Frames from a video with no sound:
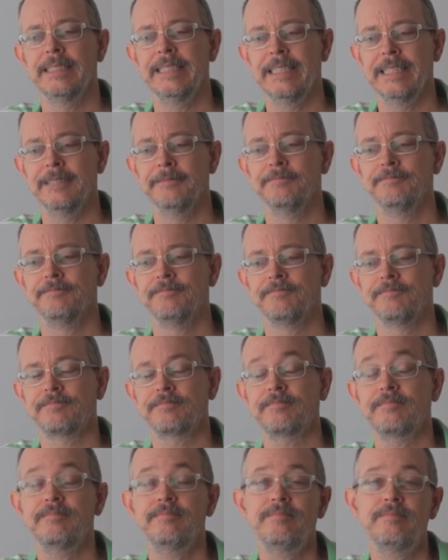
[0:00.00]
Yeah.
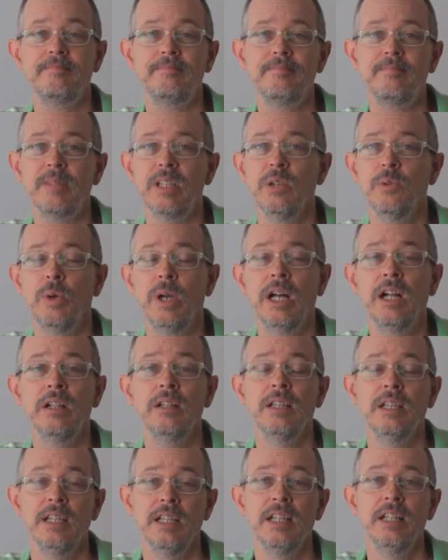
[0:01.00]

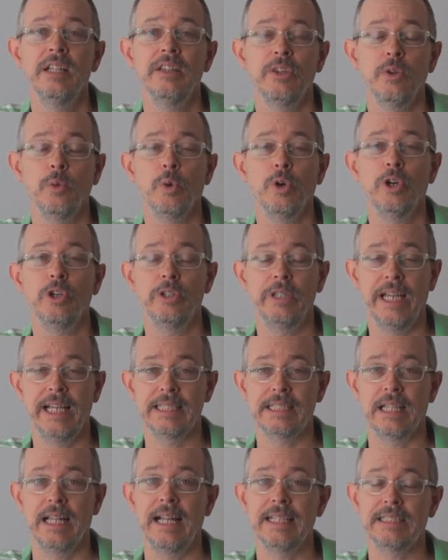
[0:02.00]
Well, the world
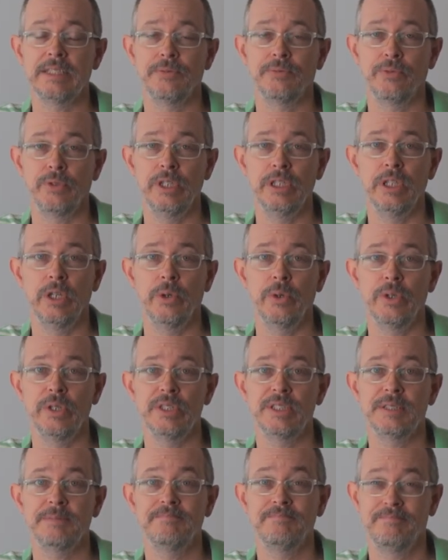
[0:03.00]
has lots of
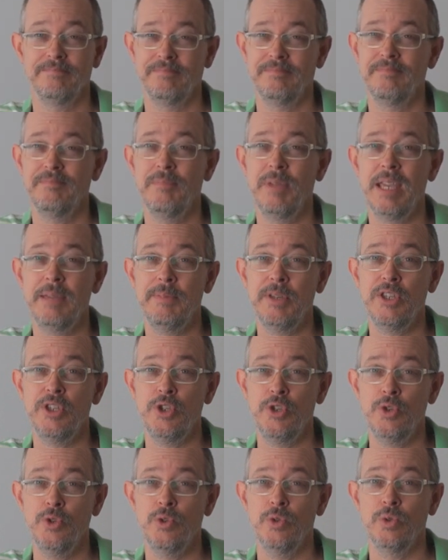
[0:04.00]
freeloaders. Maybe
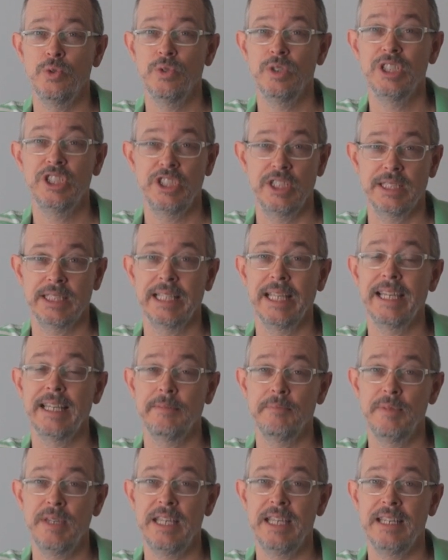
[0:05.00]
you, just
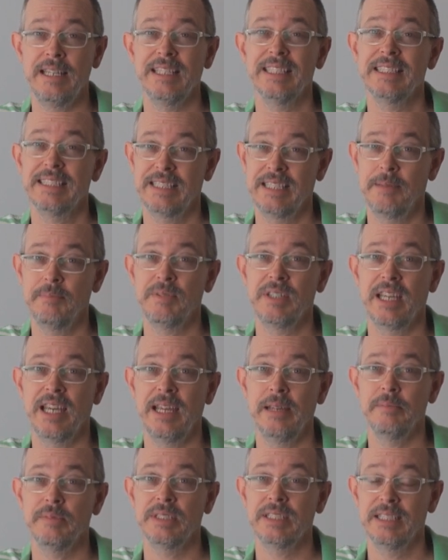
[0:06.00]
like me,
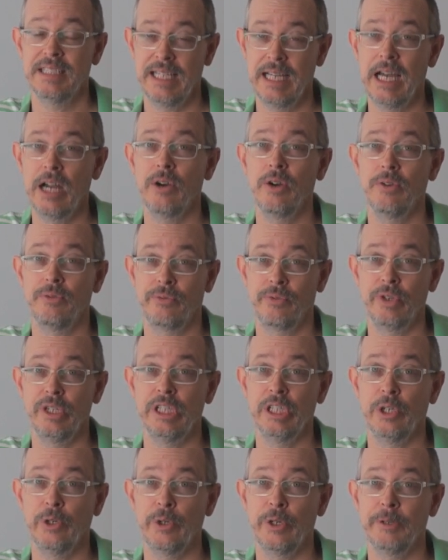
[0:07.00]
sometimes are a
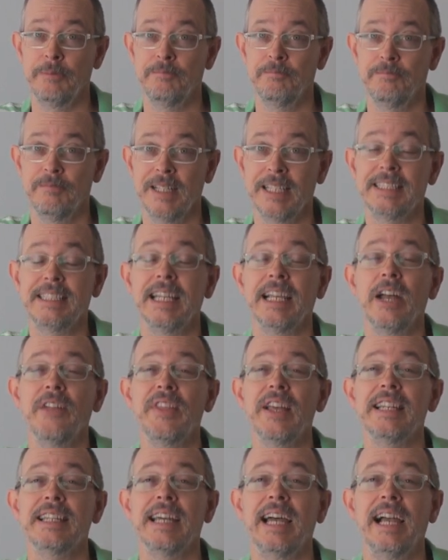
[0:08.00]
freeloader. Let's check
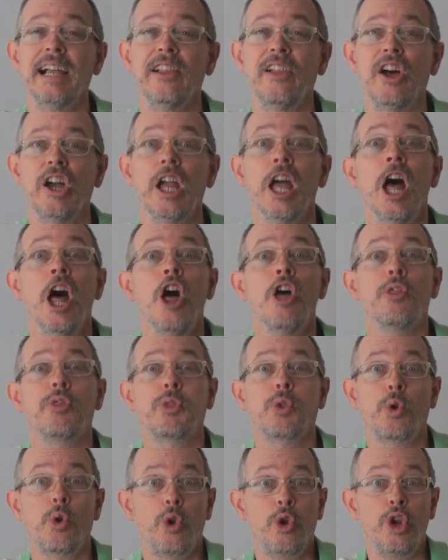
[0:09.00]
out that dialogue
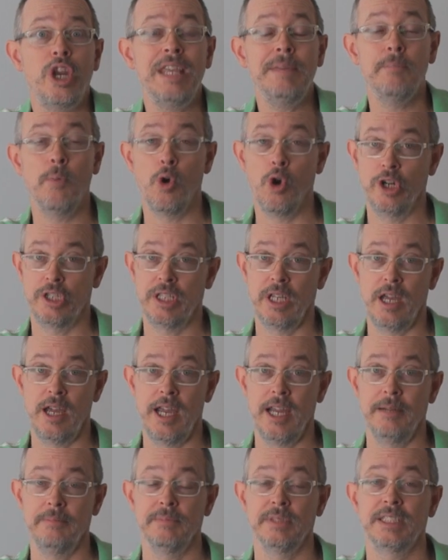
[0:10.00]
three more
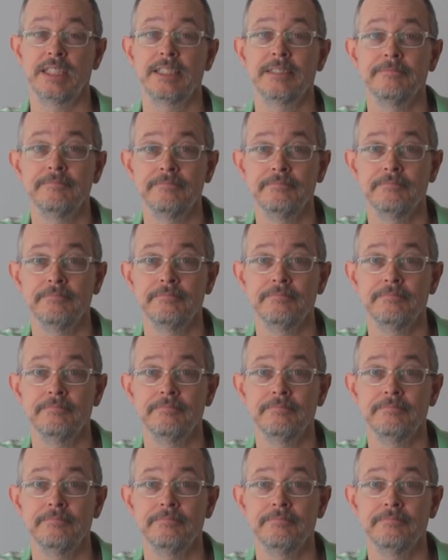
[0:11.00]
times.